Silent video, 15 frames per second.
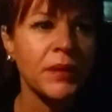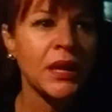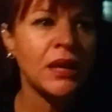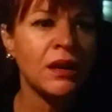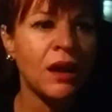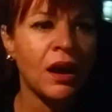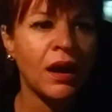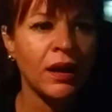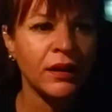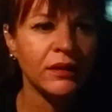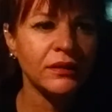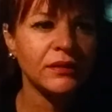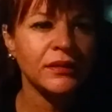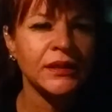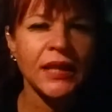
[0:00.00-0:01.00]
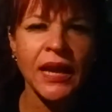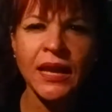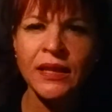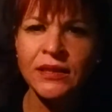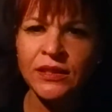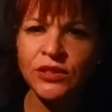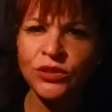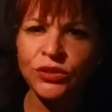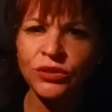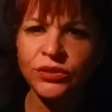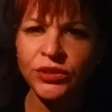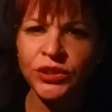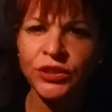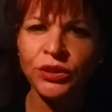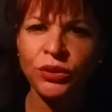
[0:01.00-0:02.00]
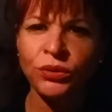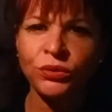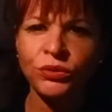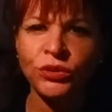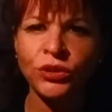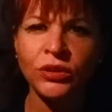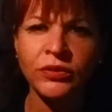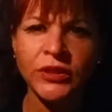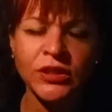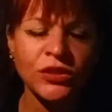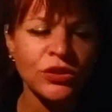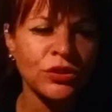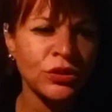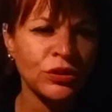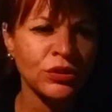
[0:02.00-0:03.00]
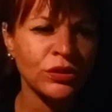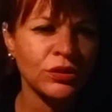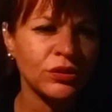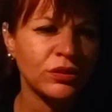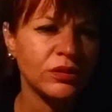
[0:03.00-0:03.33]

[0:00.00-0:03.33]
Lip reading: and not tense or, nervous or